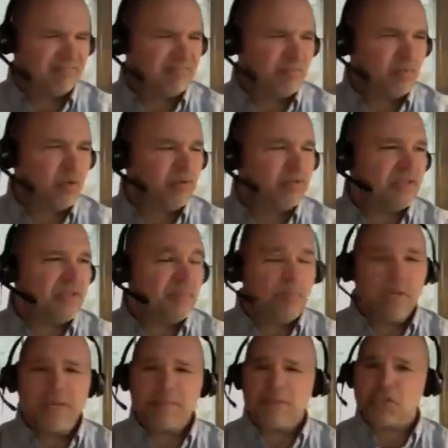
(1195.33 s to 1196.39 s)
well, it
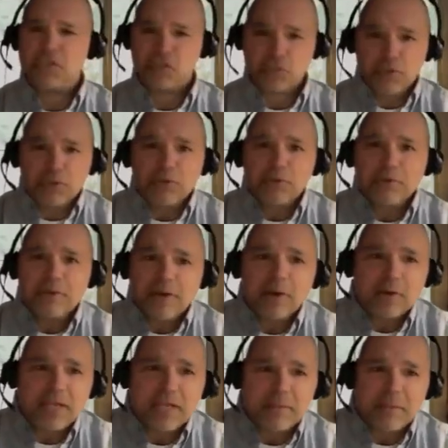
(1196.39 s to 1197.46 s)
might be true.
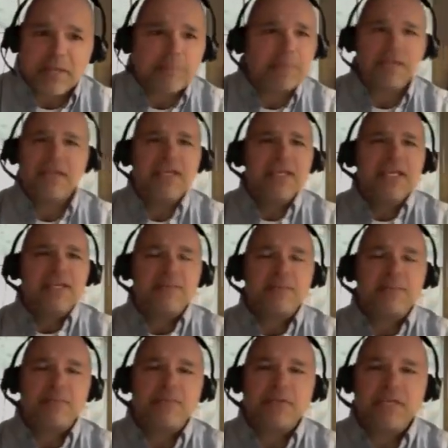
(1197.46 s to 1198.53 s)
Okay, it might be. The,
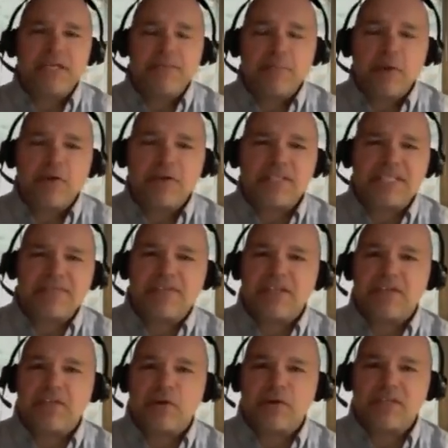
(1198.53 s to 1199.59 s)
the key part is even the
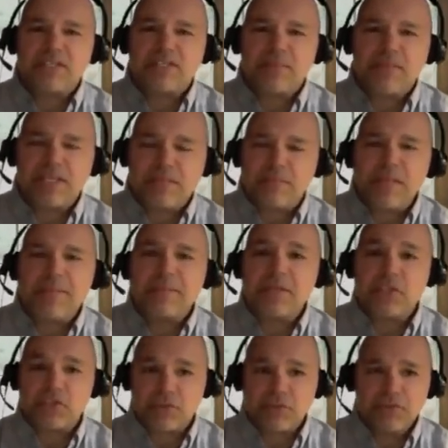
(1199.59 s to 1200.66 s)
authorities admit it might be
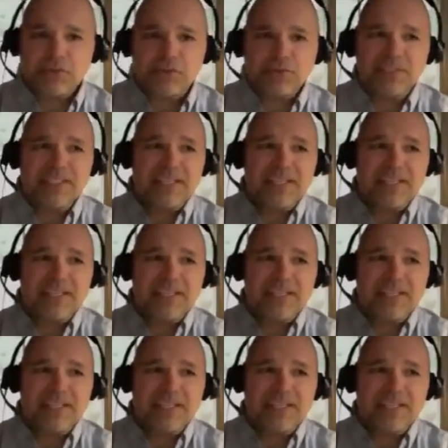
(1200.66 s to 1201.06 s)
true